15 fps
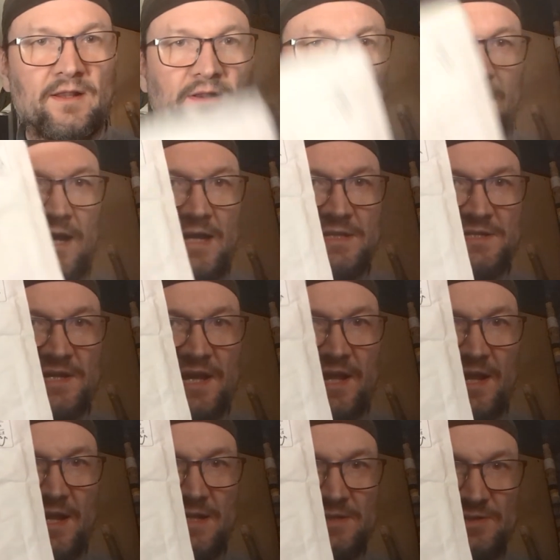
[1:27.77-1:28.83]
Let's
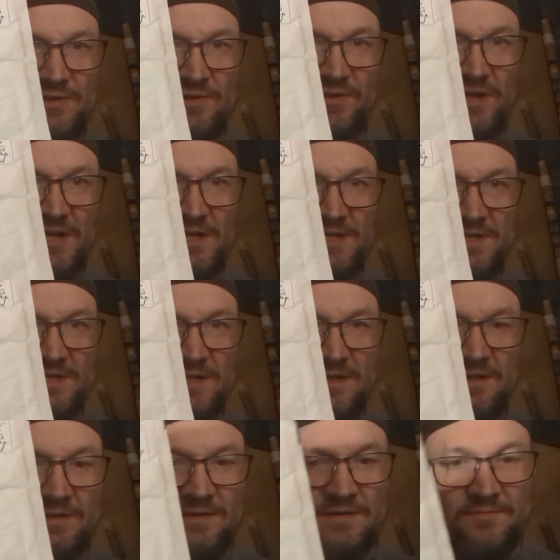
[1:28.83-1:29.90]
get into this
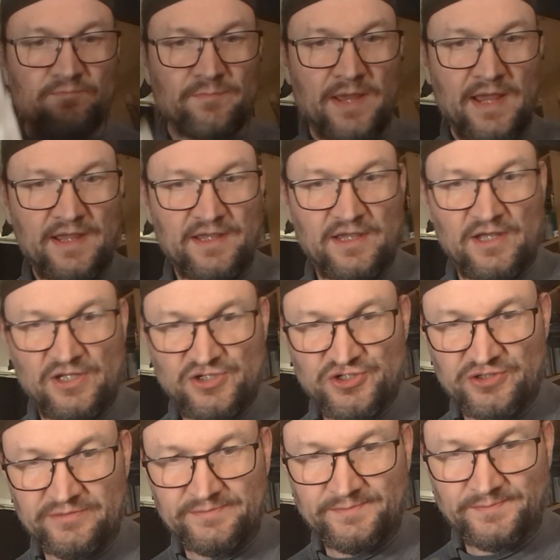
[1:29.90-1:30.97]

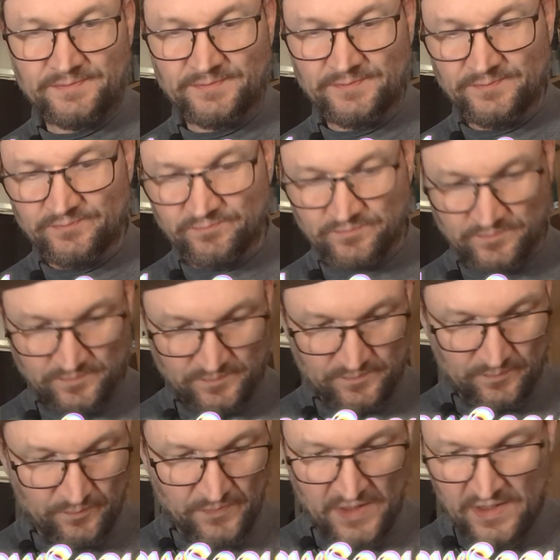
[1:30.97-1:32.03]
package
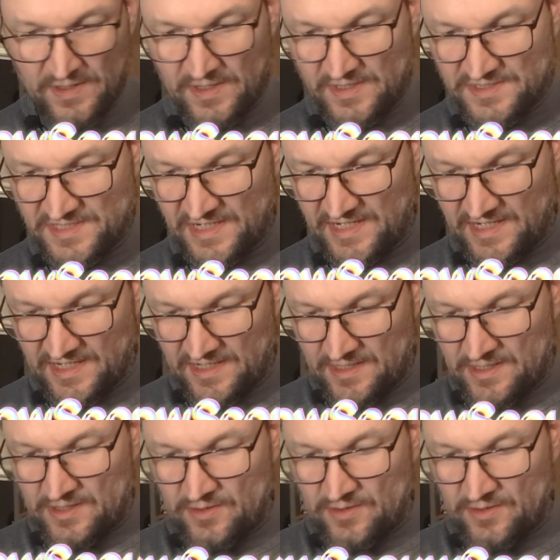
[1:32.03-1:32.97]
and see